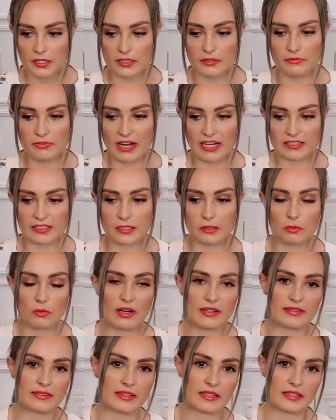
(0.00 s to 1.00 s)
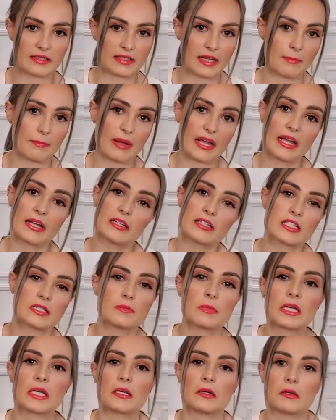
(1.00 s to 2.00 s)
The fact that one thing that pains
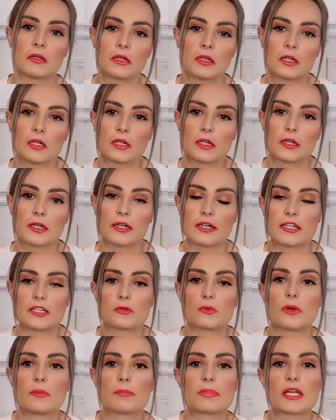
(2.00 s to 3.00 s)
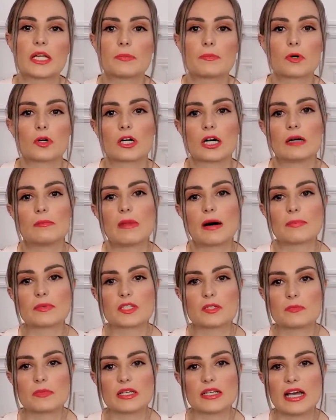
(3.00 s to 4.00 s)
me is when people come up
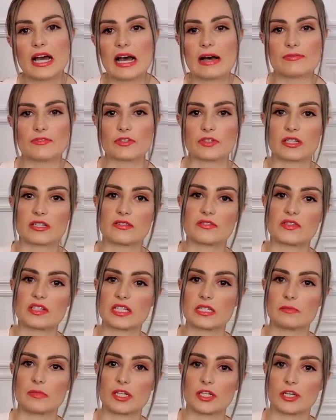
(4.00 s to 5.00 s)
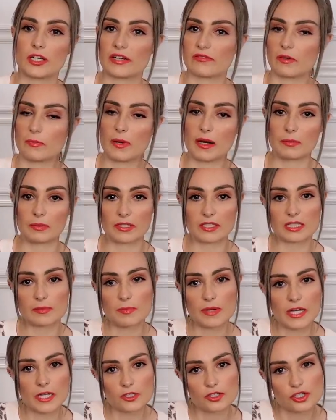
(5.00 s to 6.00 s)
to me after they've seen me give a public
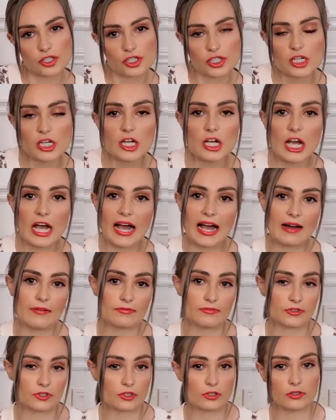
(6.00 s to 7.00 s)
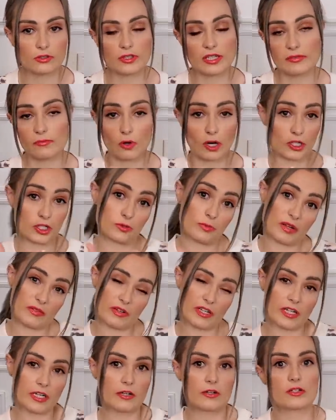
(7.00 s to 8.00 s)
speech after they've watched my
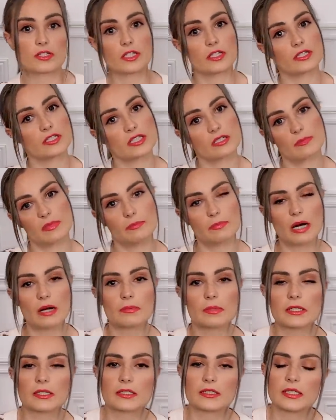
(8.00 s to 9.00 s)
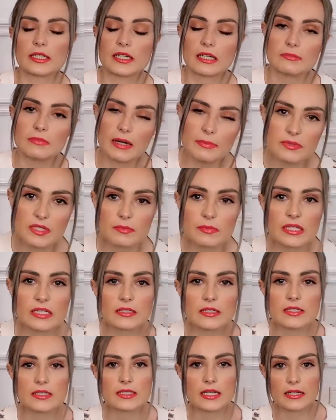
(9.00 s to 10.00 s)
videos and they see me in public and they come up to me
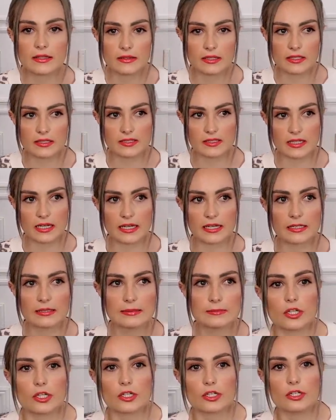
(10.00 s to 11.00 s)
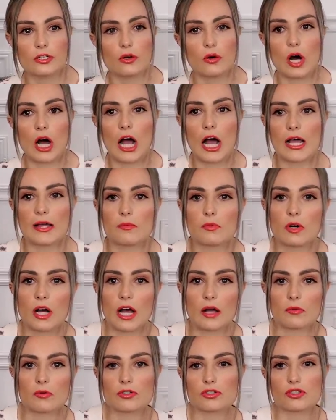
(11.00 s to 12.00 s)
and they say things like, you know, I,
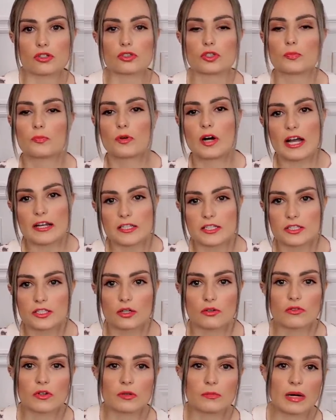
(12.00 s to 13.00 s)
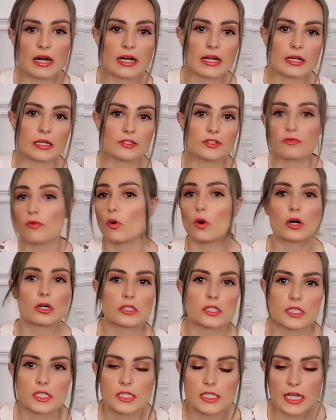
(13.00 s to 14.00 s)
I was so depressed over my
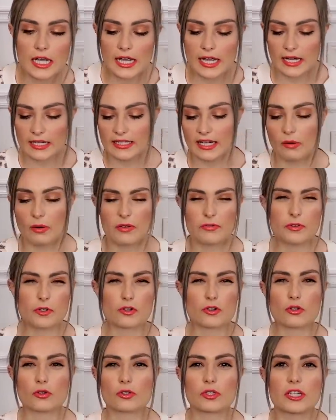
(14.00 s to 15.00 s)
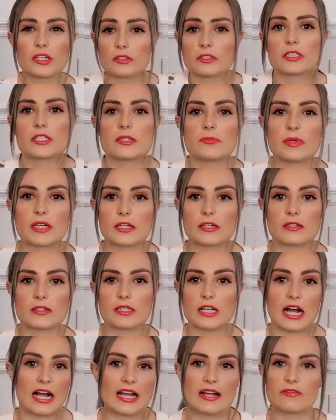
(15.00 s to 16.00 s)
divorce and now I feel guilty
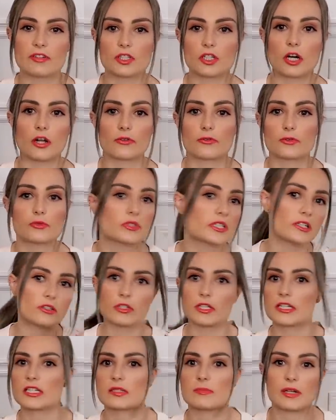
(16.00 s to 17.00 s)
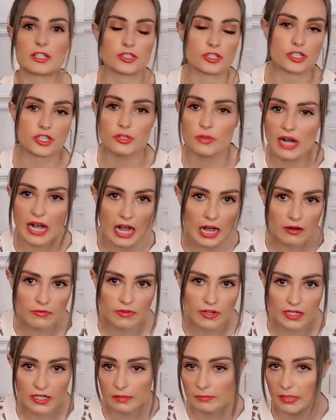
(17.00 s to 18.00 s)
because I haven't gone through nearly as much as you have.
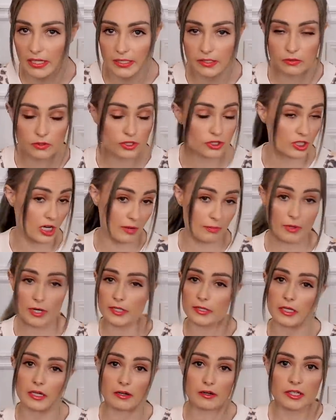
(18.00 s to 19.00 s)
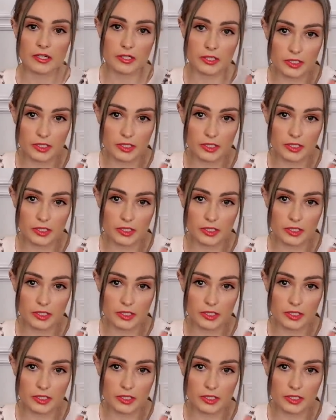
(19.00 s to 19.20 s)
And I'm like, stop right there.